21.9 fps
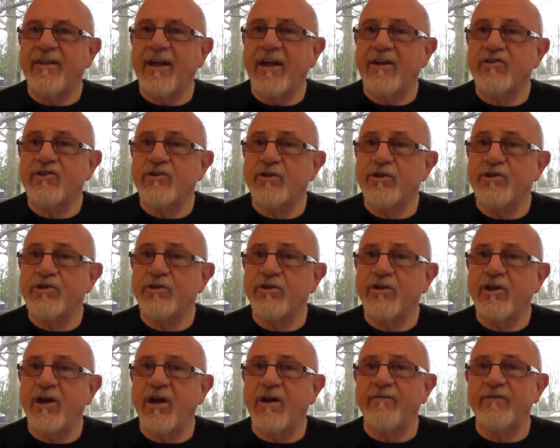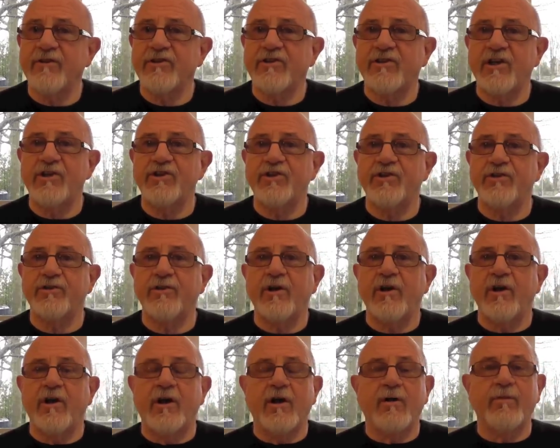that social conversation
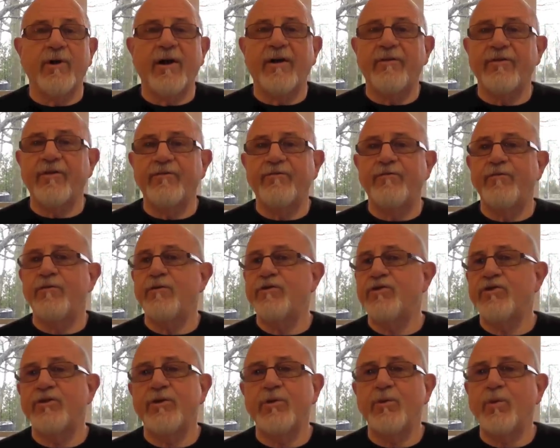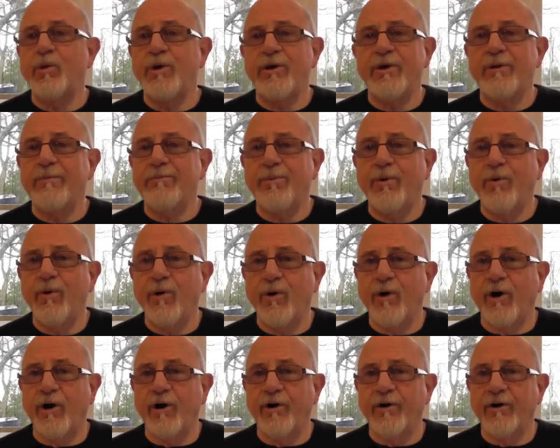around the foods that we
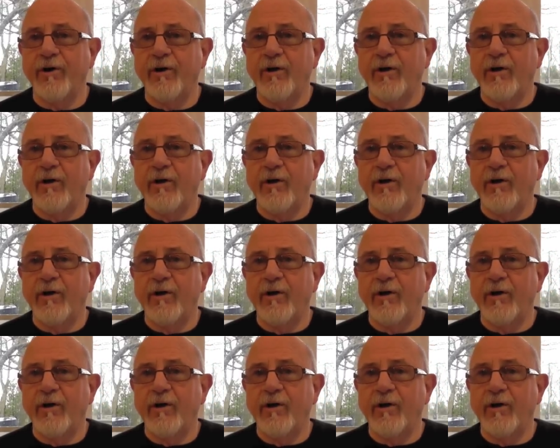import.